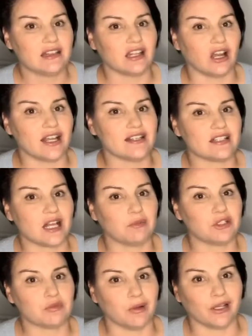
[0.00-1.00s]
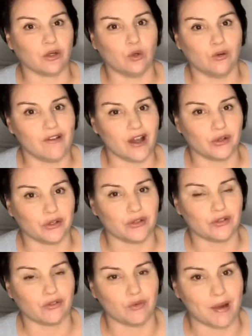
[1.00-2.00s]
that I established my core
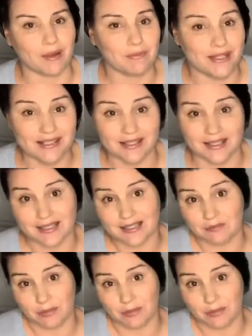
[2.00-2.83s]
values for my business,